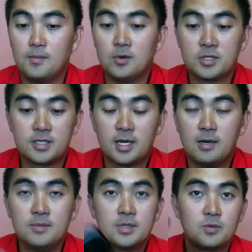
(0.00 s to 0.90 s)
Most of the
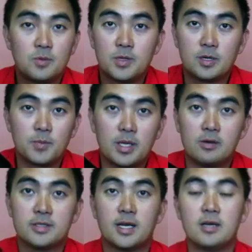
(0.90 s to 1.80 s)
times we'll put our player
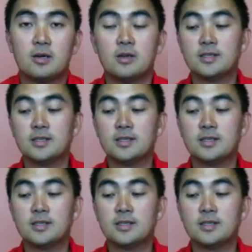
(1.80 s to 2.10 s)
inside